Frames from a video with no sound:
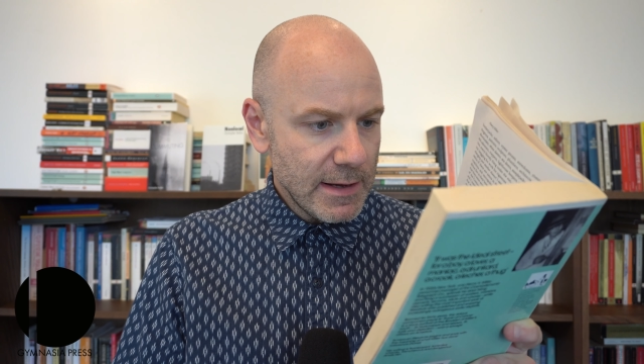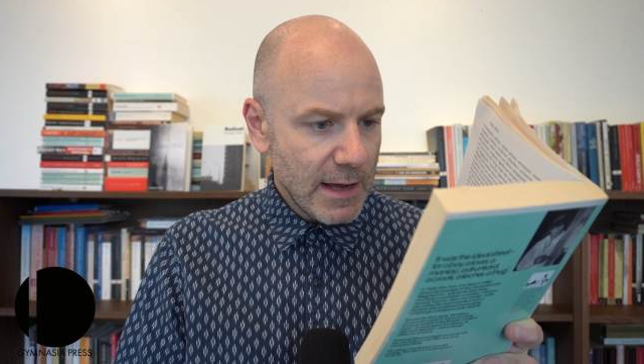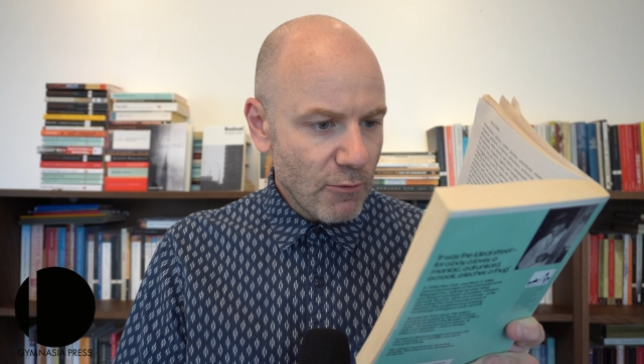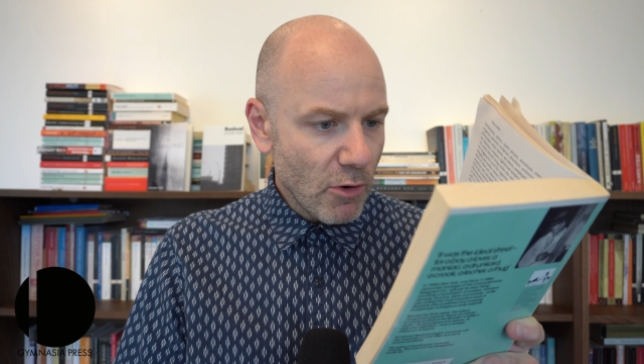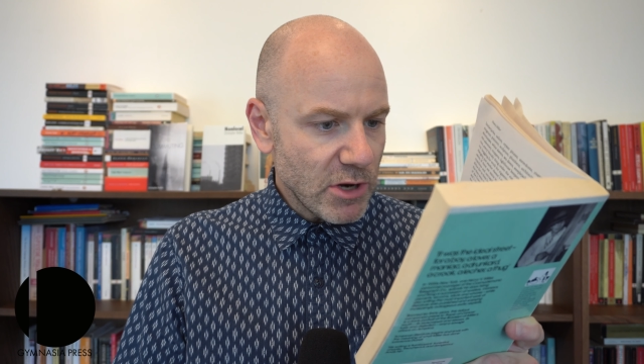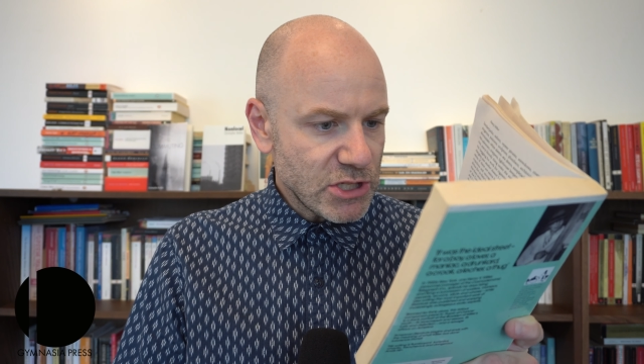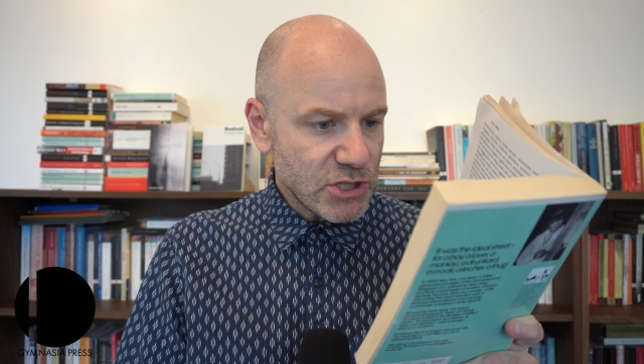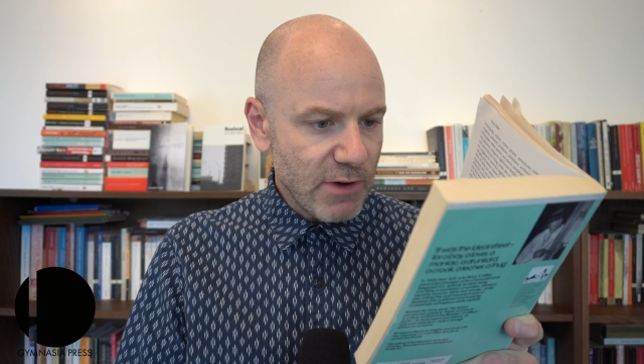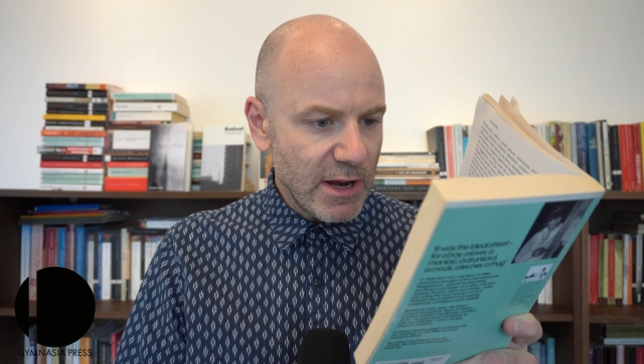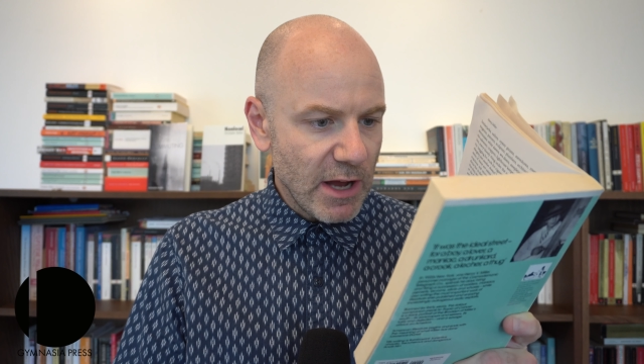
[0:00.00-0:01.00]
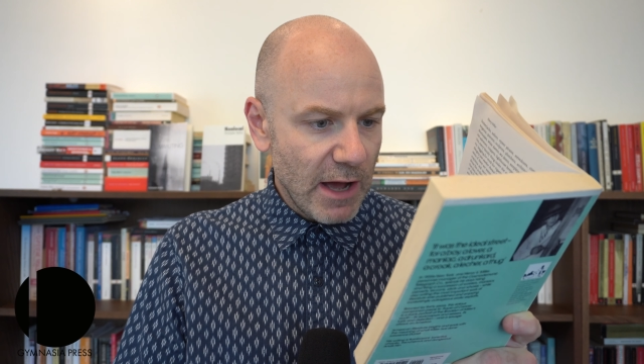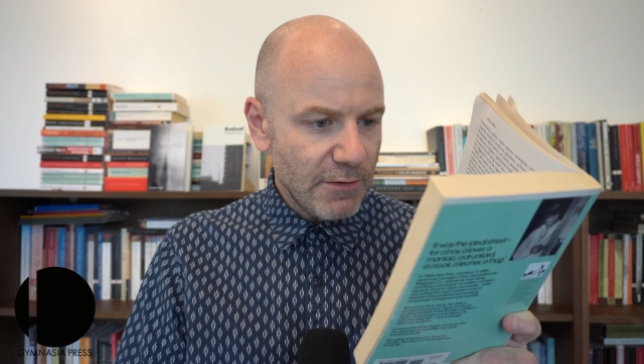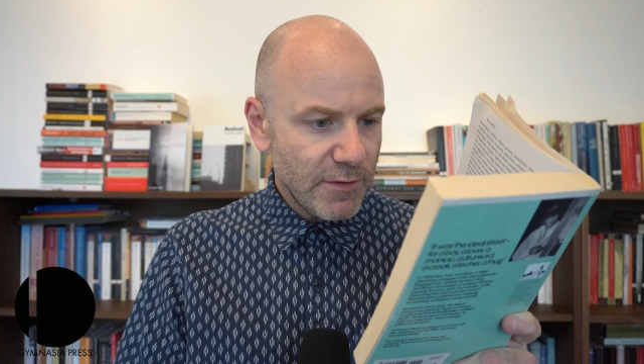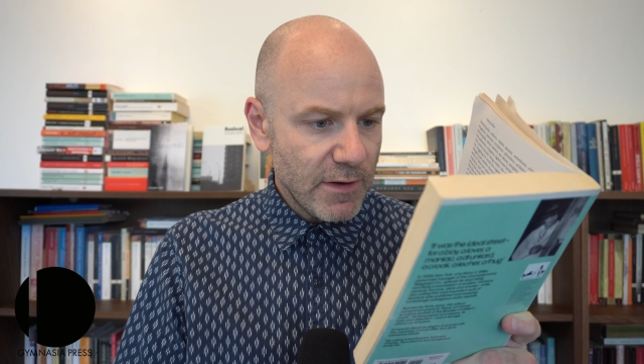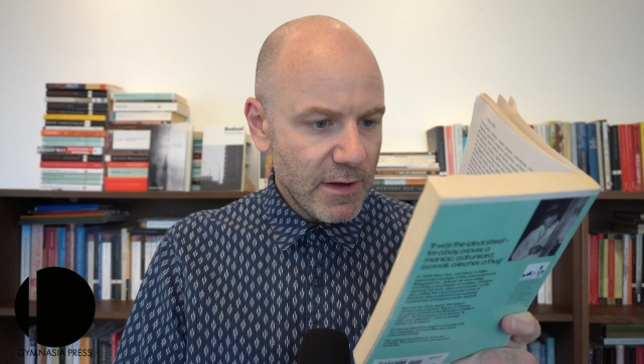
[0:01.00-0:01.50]
I wrote it straight
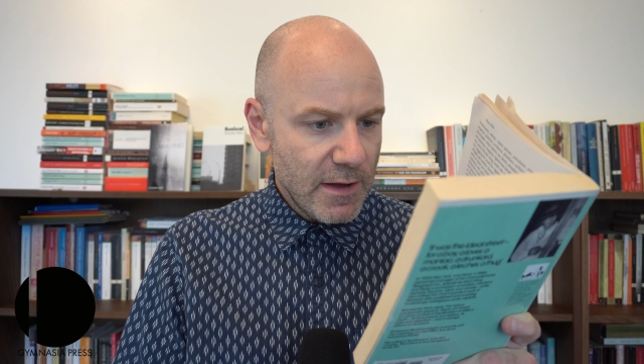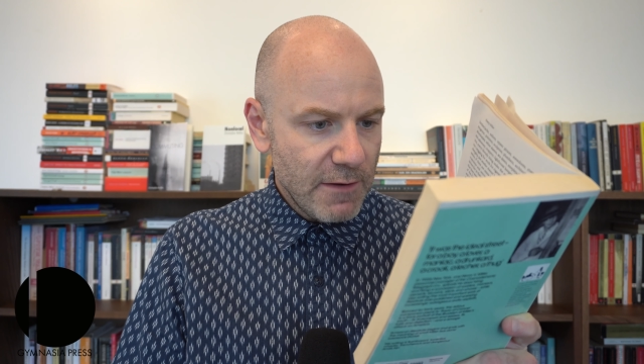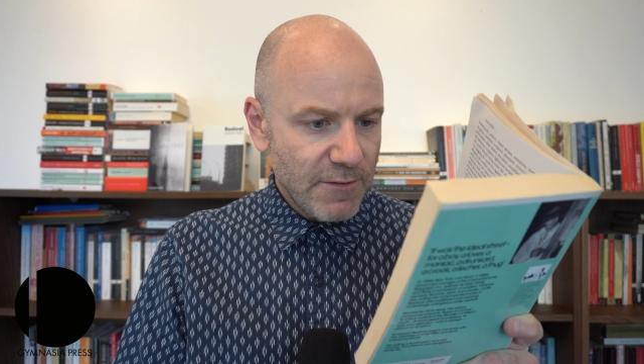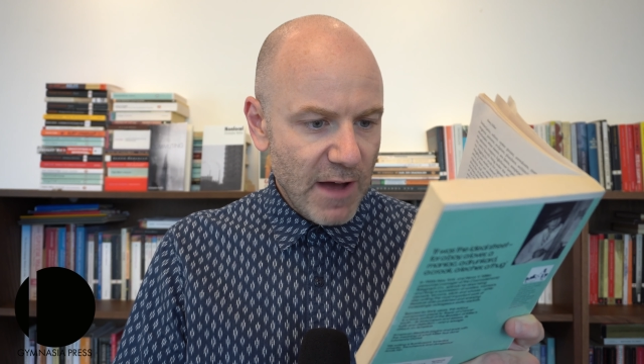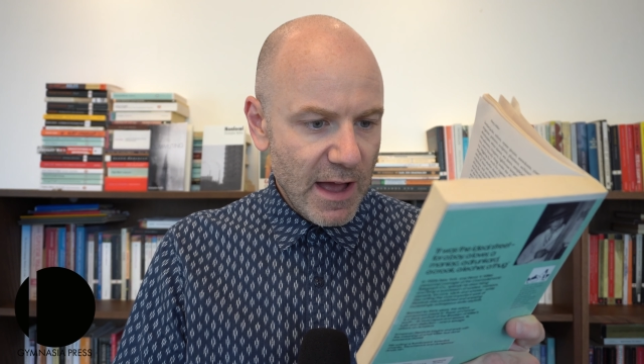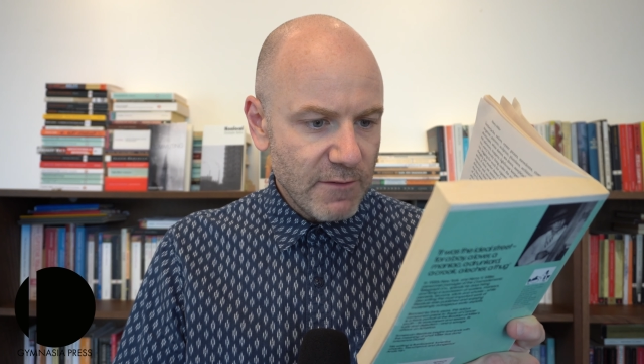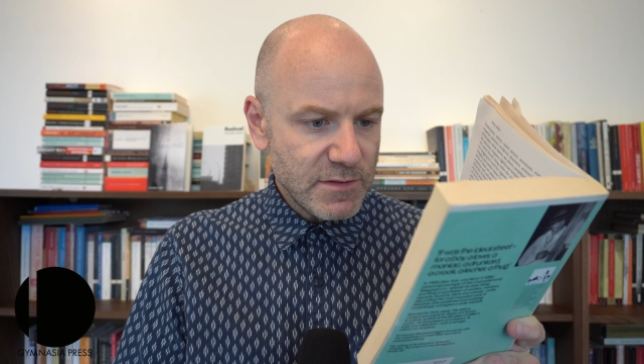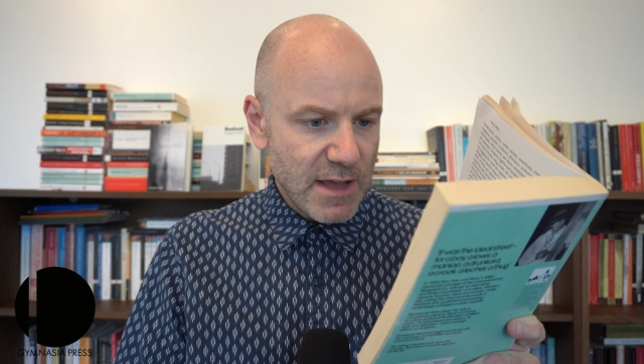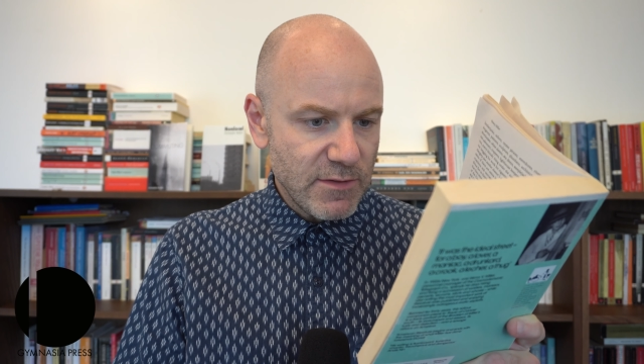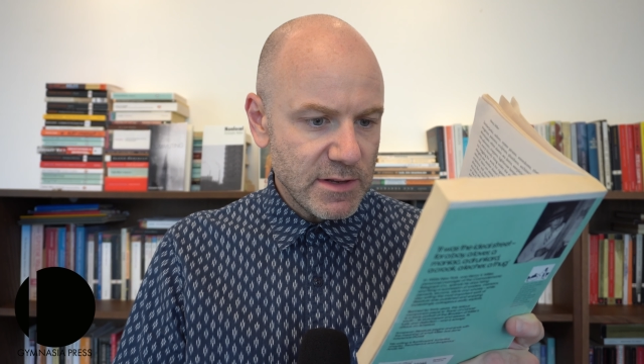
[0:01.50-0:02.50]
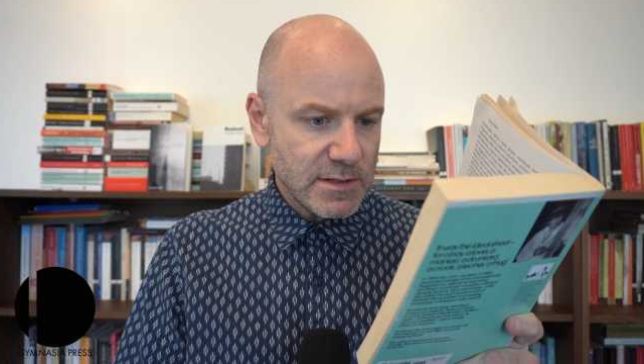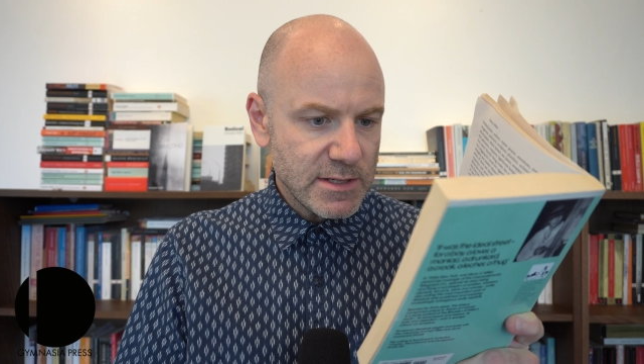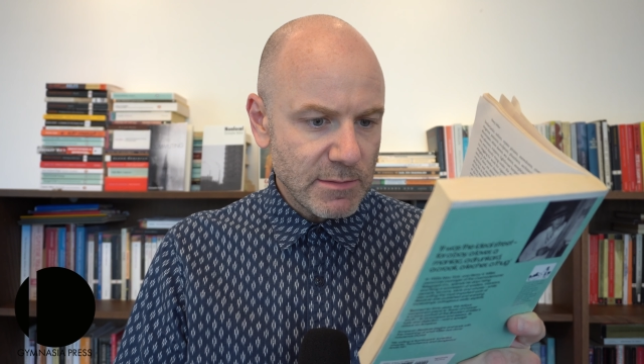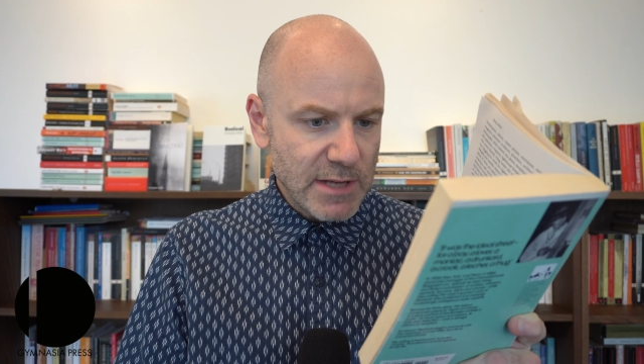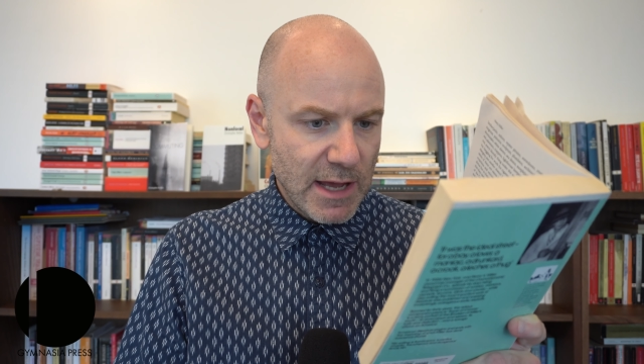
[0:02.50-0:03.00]
off, 5, 7,
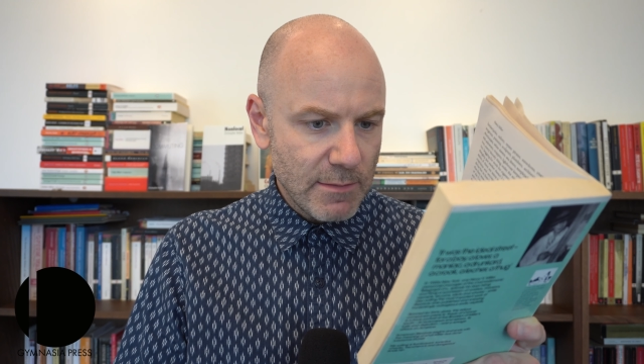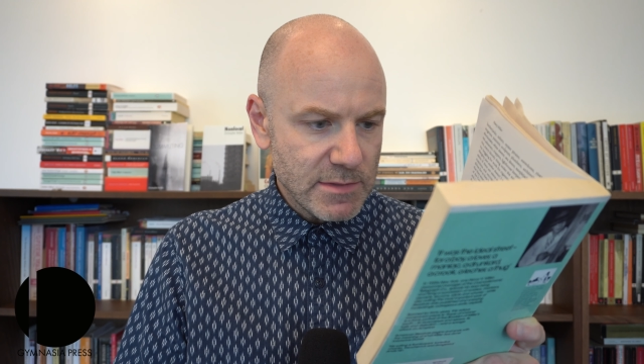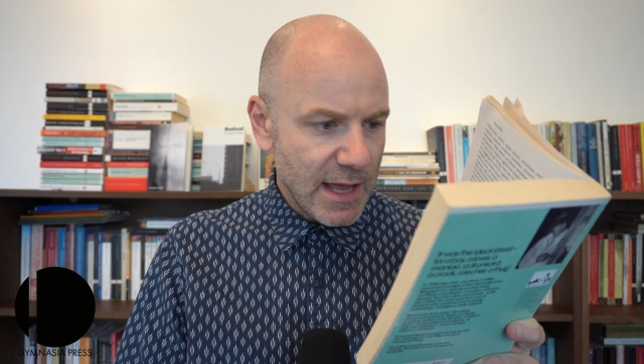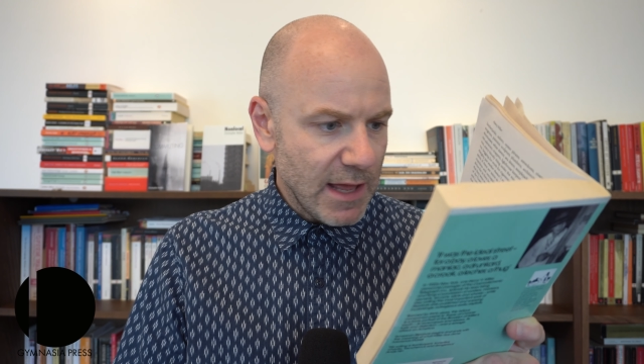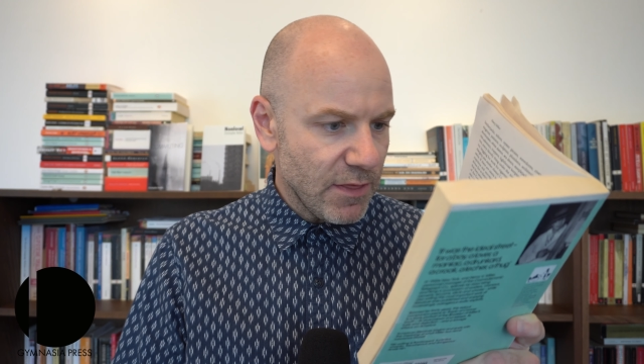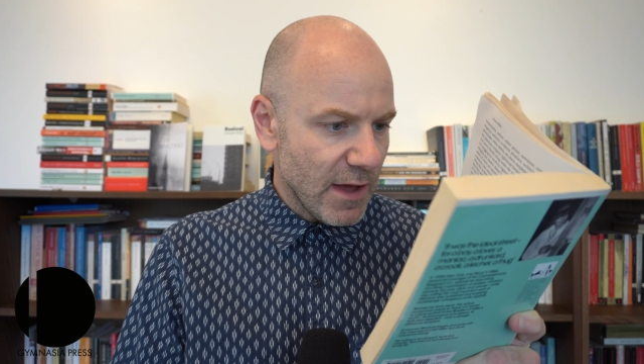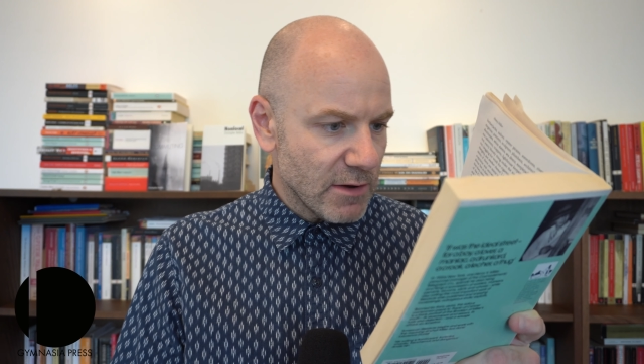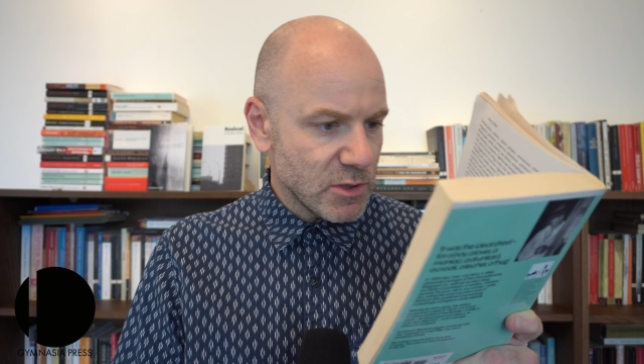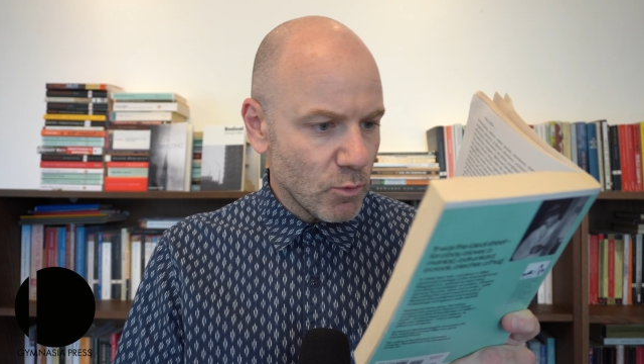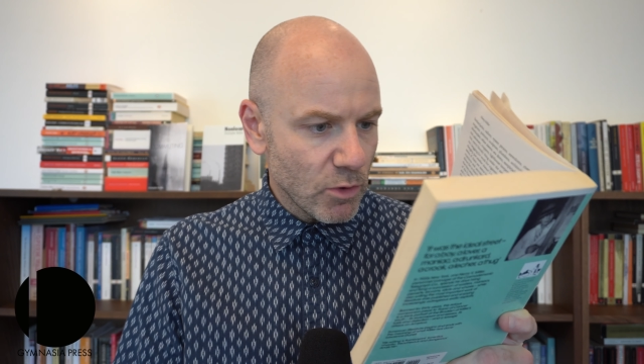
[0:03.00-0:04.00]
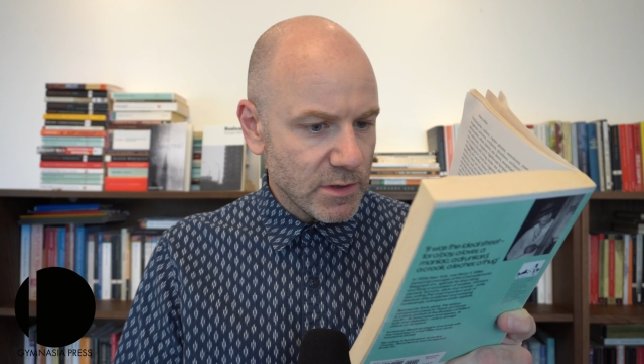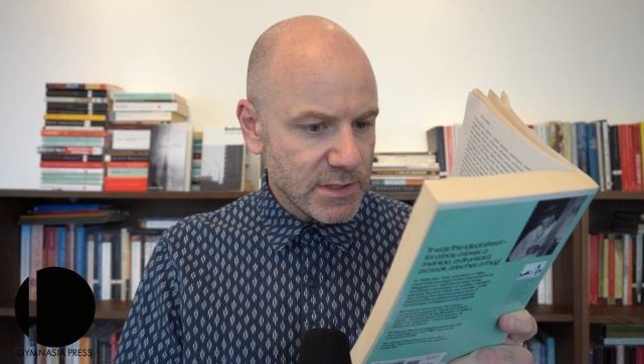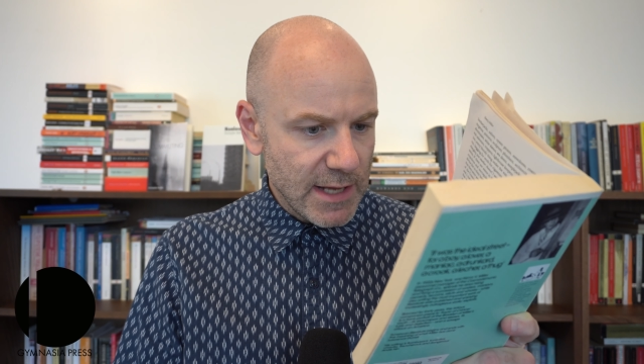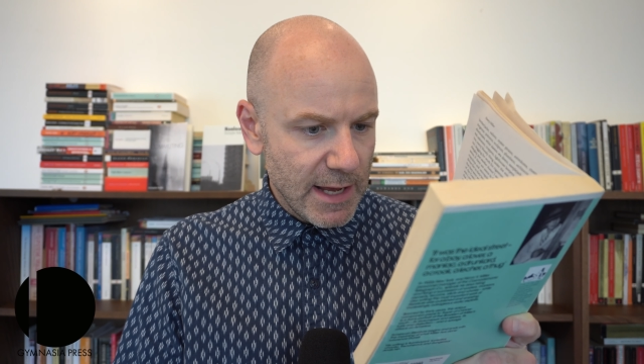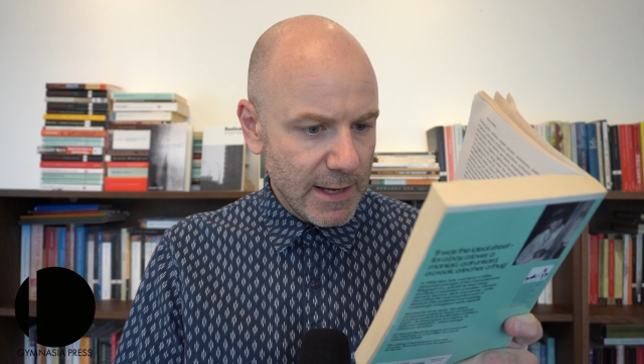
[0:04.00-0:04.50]
sometimes 8,000 words
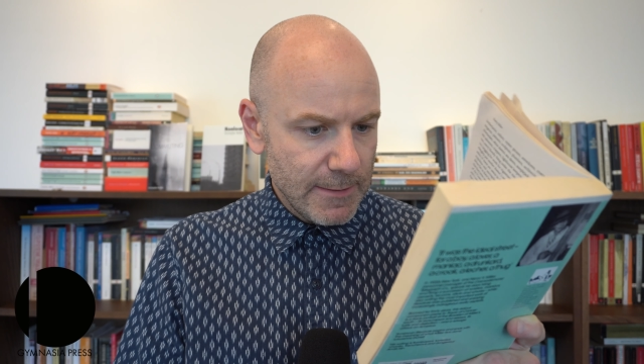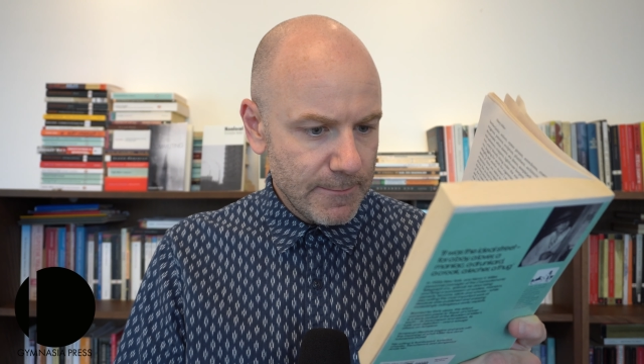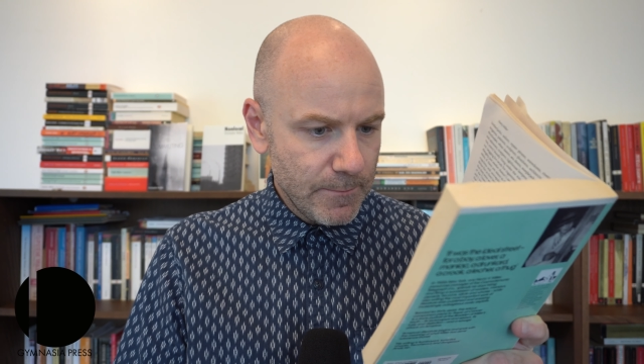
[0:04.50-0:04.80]
a day.